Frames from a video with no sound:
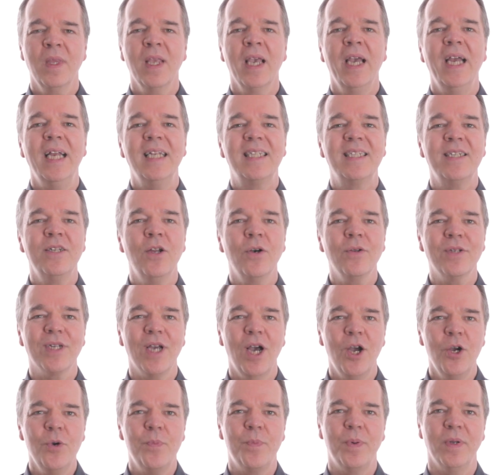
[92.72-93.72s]
It's not
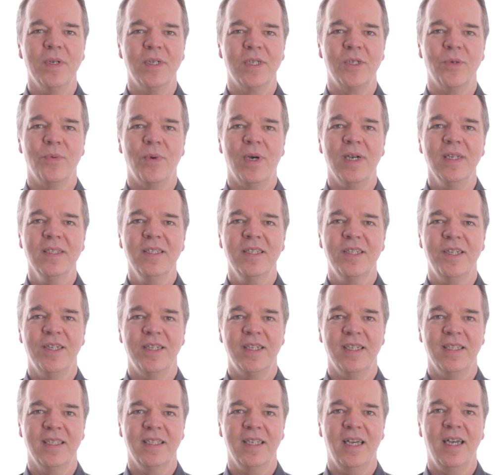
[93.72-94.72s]
open to us to
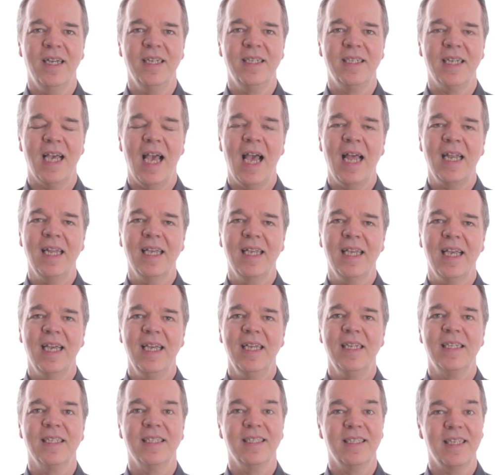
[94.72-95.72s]
decide to
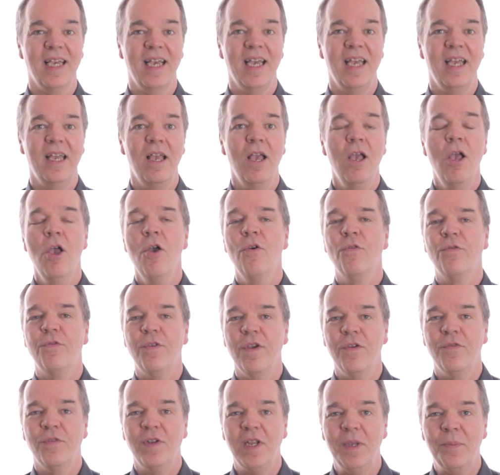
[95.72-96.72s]
allocate, say,
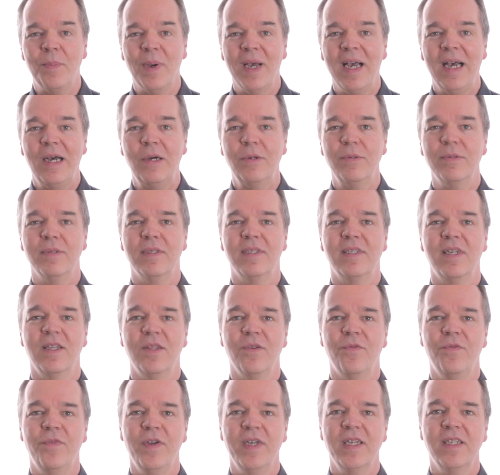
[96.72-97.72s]
£50 to
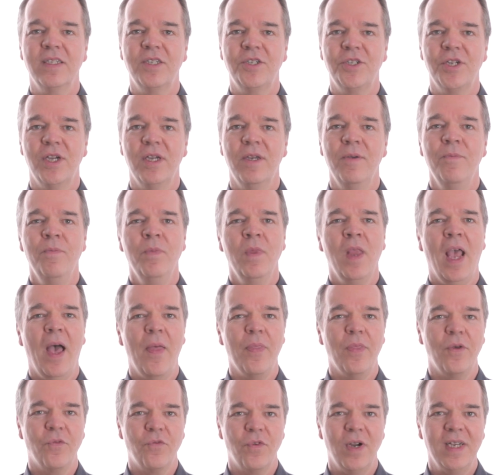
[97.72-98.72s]
the fixture
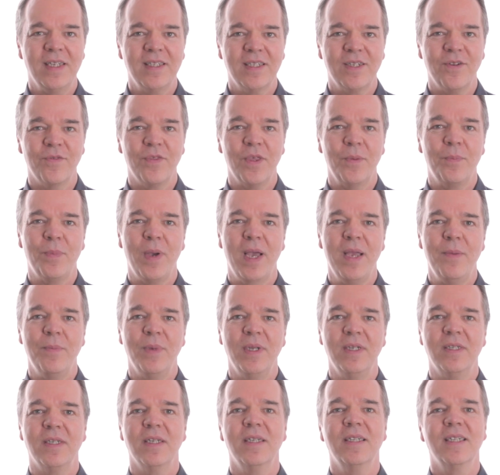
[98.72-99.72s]
and the rest of the
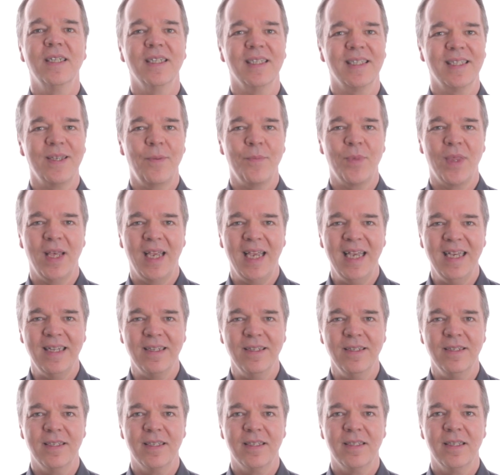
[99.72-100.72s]
payment to something
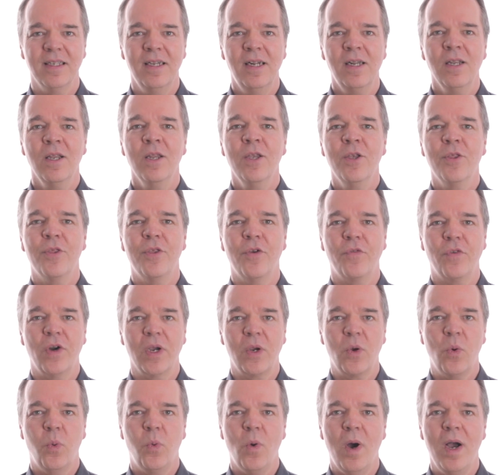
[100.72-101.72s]
else. The
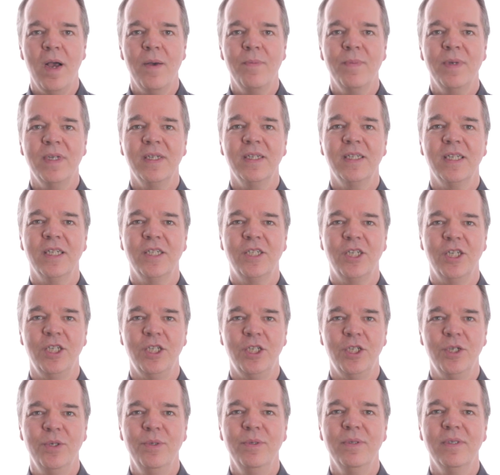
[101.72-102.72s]
requirement to
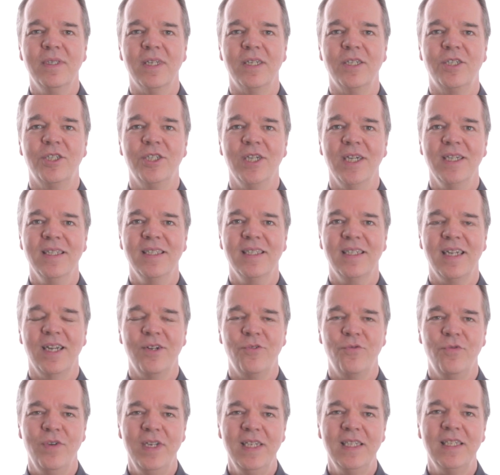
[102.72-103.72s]
use a just
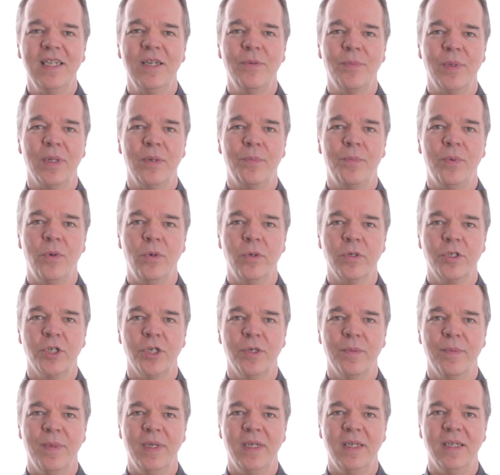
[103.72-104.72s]
and reasonable
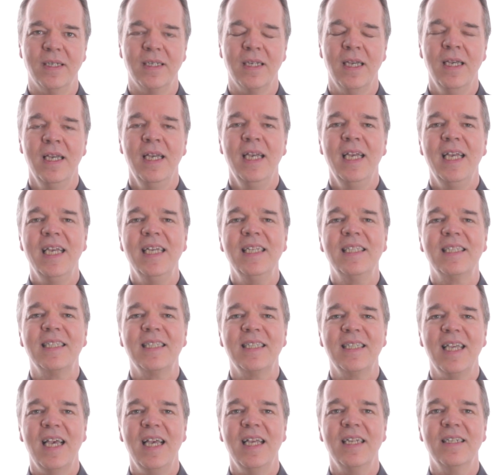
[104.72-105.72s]
apportionment is
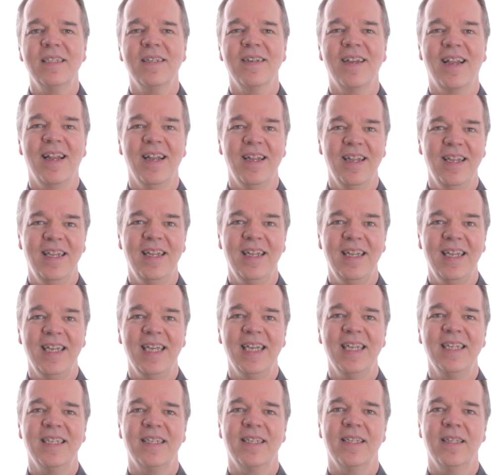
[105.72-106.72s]
set clearly
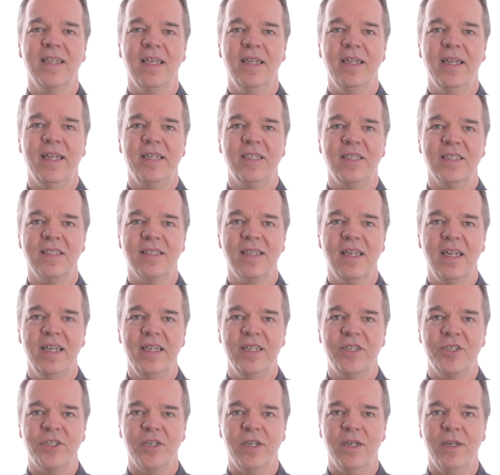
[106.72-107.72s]
into the
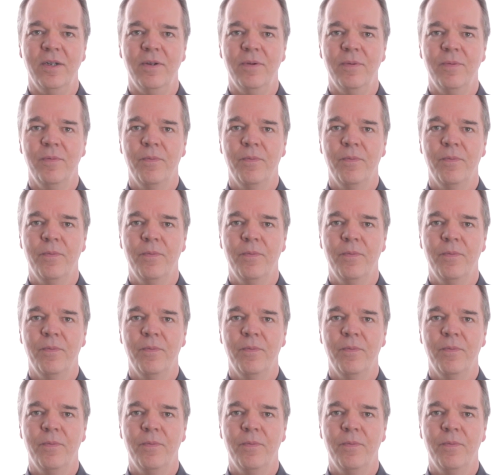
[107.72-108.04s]
legislation.